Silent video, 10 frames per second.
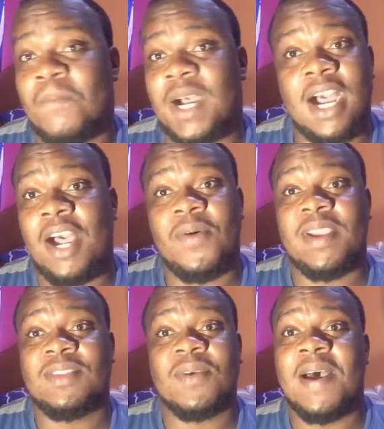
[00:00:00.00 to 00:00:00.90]
I
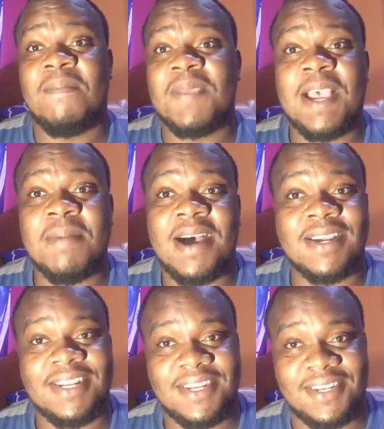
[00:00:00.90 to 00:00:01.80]
always want to be a
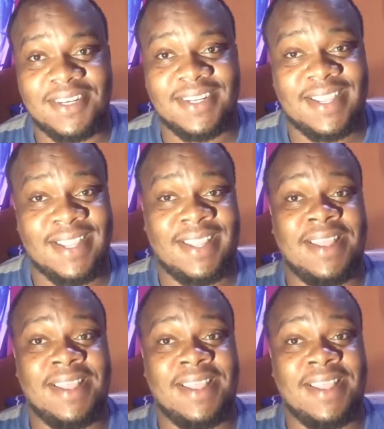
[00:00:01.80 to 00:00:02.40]
bank clerk.